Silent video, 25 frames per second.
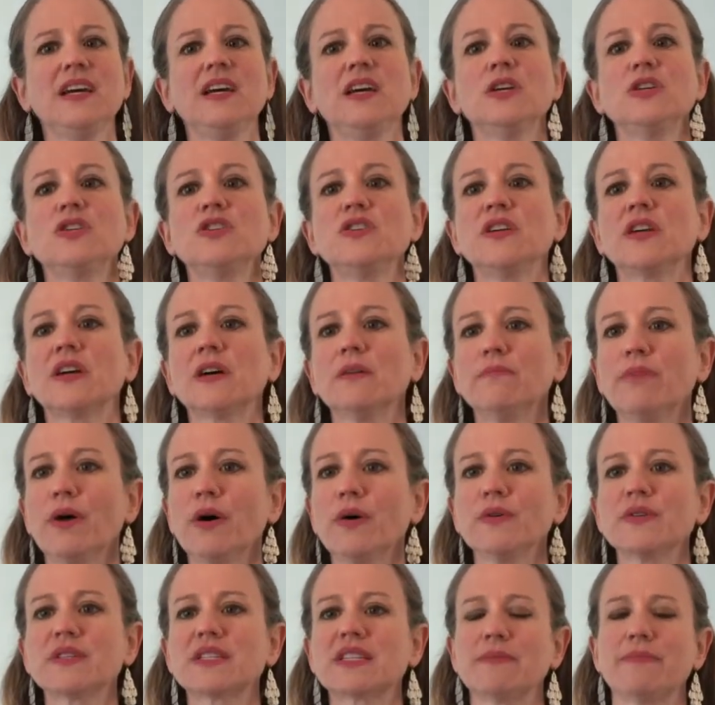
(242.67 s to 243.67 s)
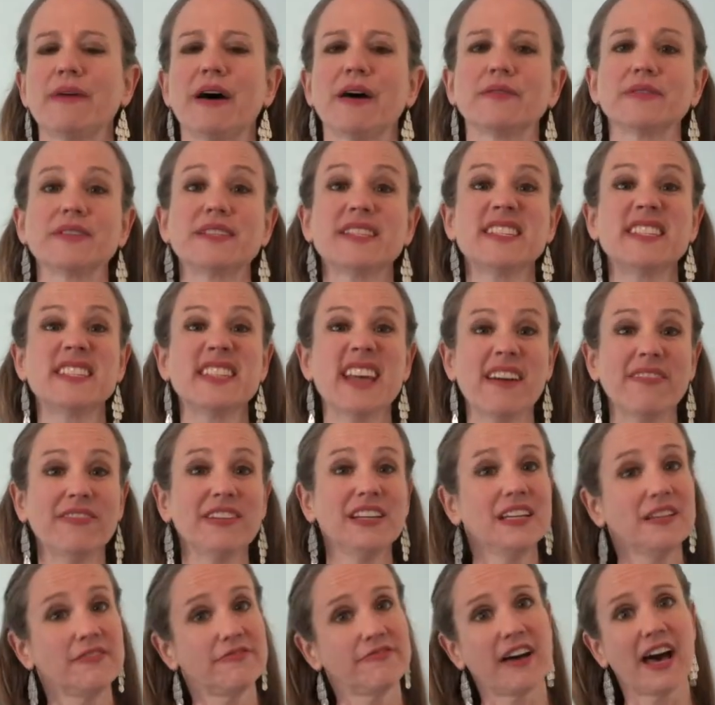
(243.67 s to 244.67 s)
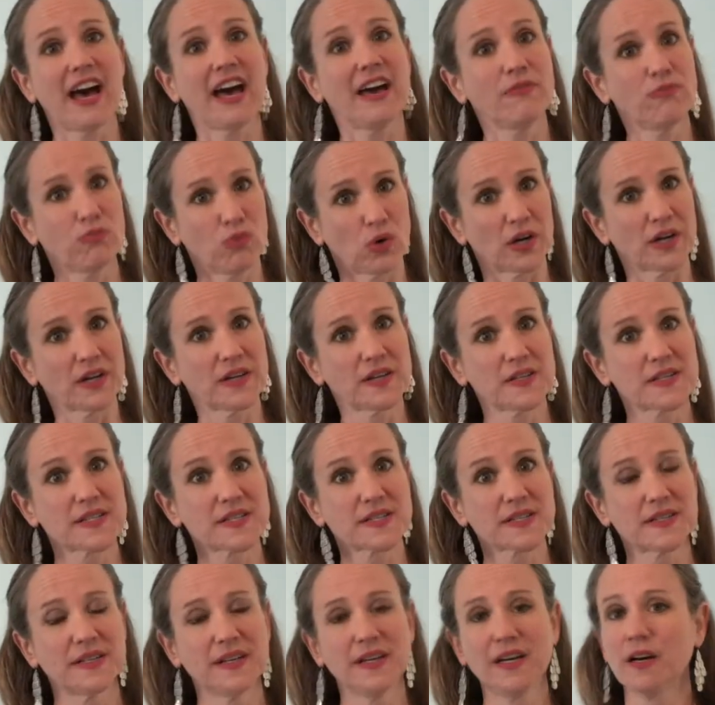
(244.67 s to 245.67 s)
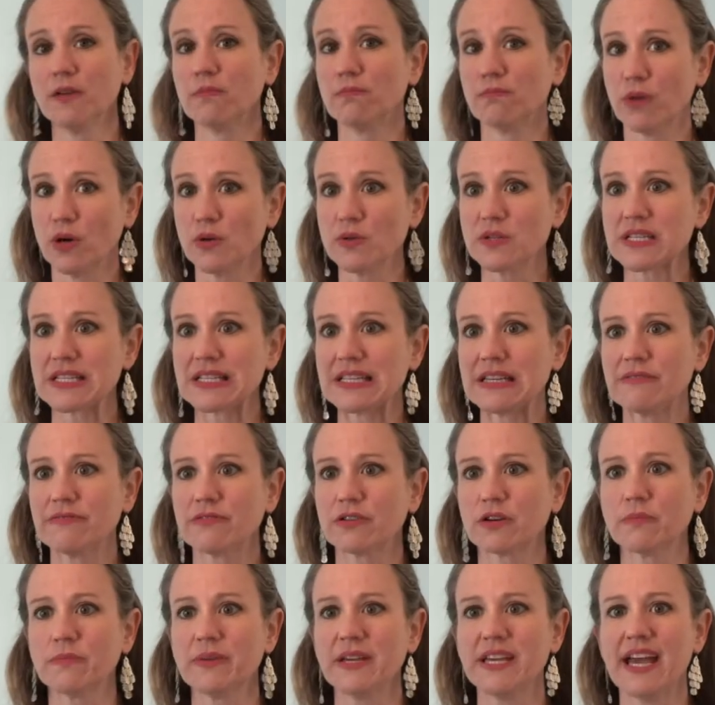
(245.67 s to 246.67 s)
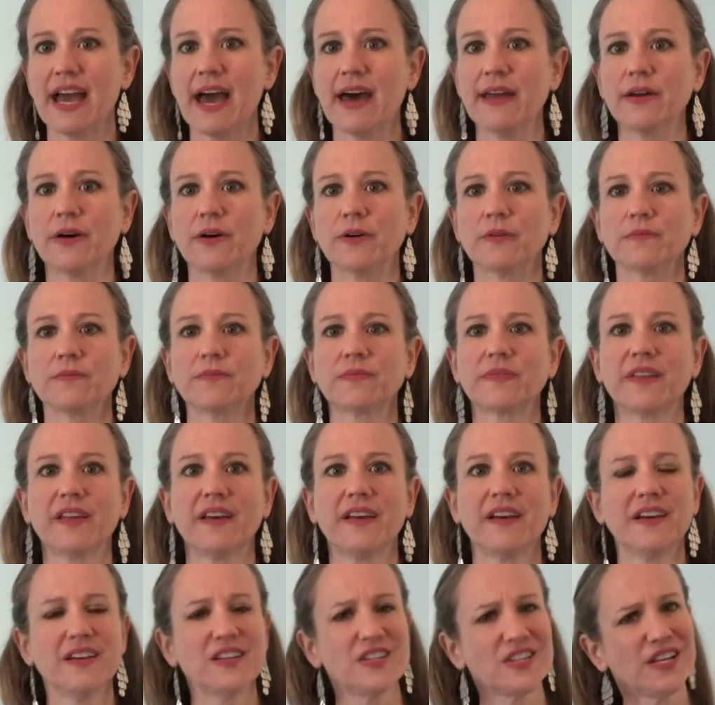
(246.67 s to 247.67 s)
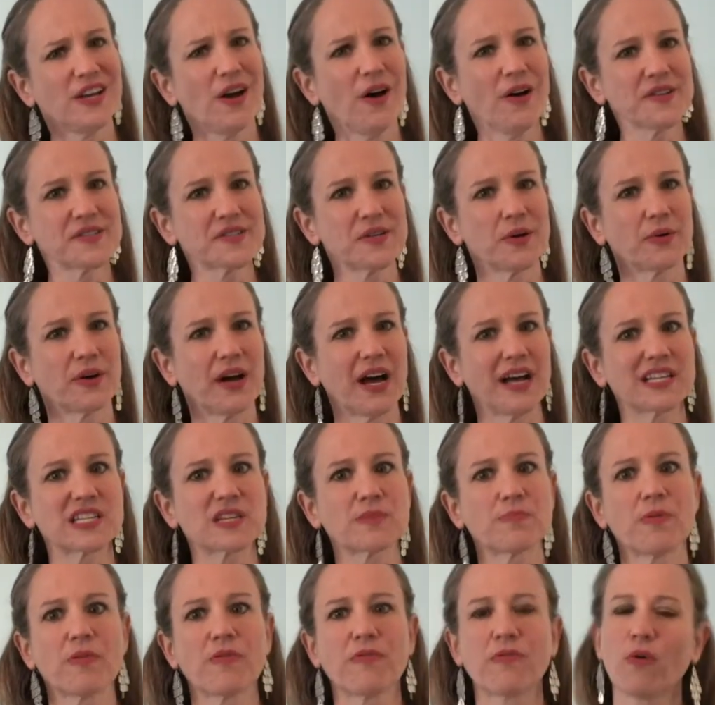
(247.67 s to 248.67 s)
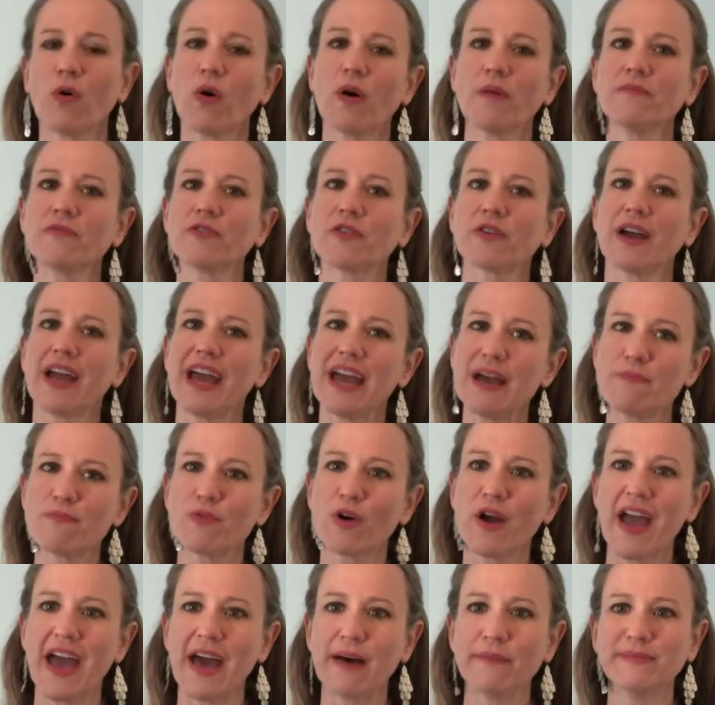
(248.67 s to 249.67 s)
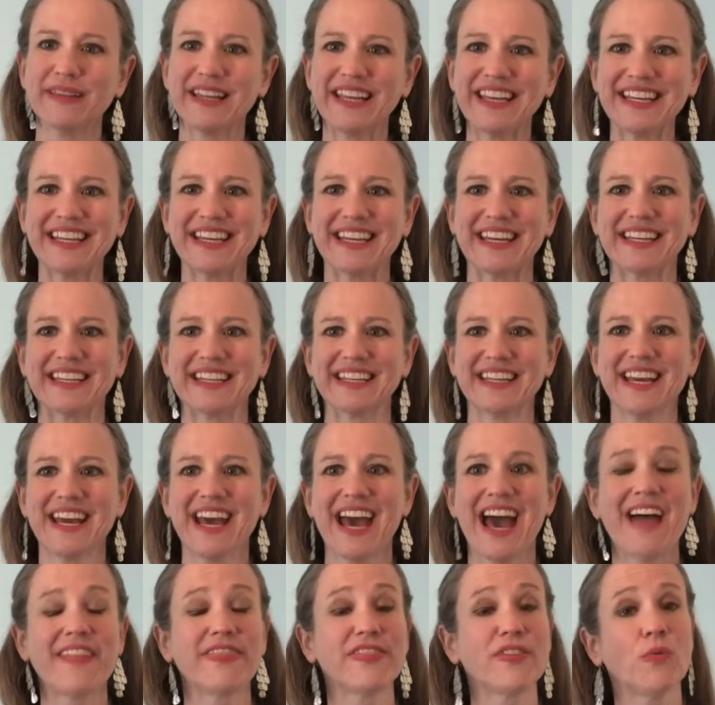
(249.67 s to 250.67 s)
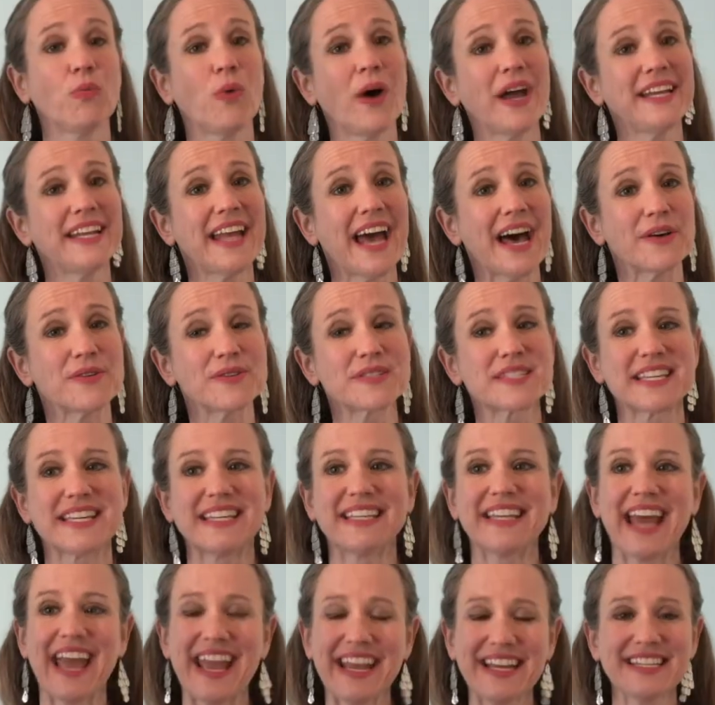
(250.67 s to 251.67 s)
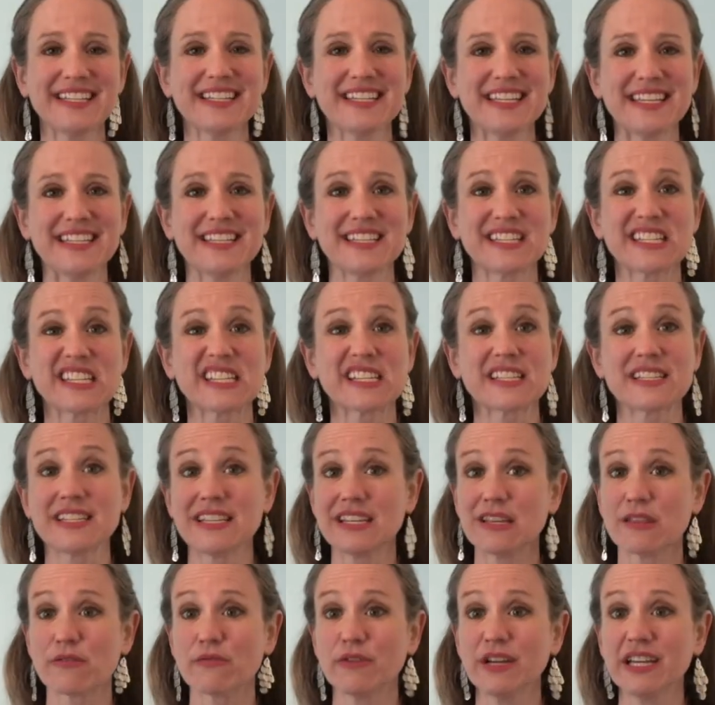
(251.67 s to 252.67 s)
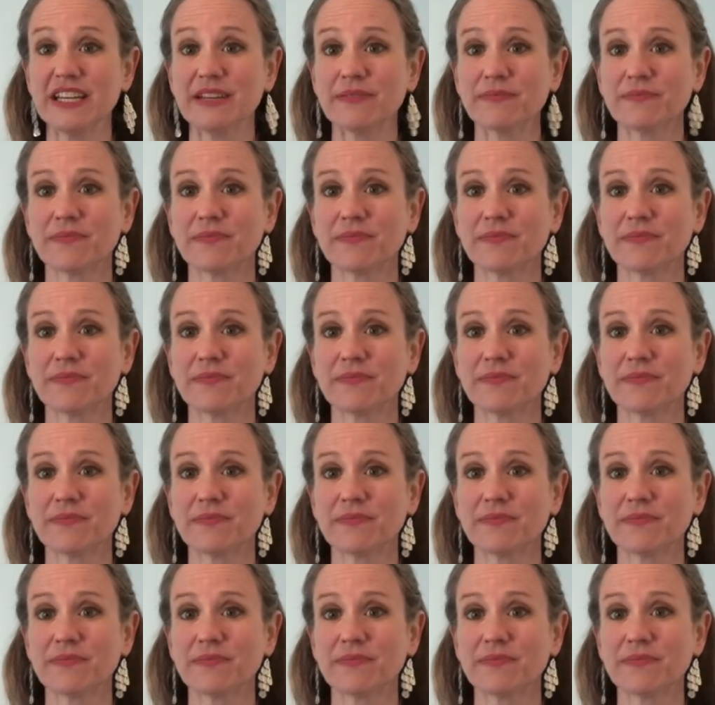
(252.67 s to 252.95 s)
She composed about 75 works, mostly for piano. She also got to perform for Abraham Lincoln at the White House in 1863.